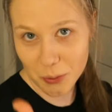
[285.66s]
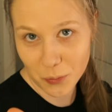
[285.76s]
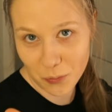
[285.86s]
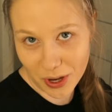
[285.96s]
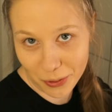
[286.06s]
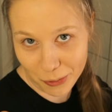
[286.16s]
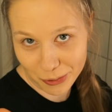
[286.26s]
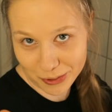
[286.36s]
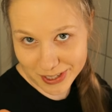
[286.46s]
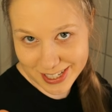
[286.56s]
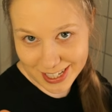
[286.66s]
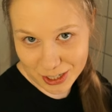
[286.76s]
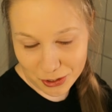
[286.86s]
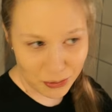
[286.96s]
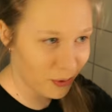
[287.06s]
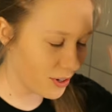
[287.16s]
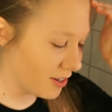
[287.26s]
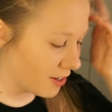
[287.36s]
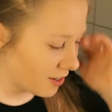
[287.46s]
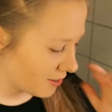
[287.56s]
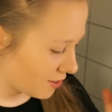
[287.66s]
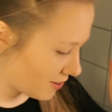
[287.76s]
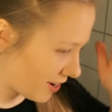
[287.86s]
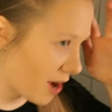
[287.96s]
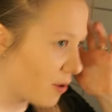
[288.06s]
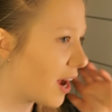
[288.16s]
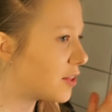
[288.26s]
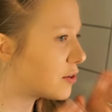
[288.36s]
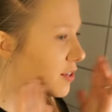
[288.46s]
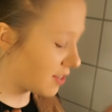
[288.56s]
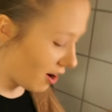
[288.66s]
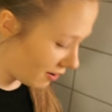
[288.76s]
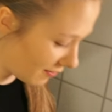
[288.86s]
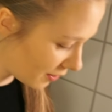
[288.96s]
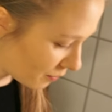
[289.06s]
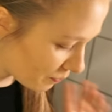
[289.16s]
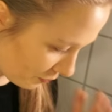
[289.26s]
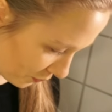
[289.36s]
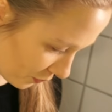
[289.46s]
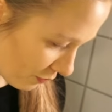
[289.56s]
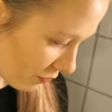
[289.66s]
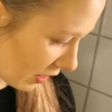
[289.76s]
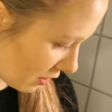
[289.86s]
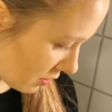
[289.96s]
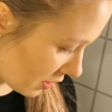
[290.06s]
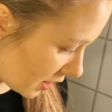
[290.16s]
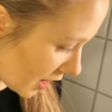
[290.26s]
we gonna continue. So now I look starved. So the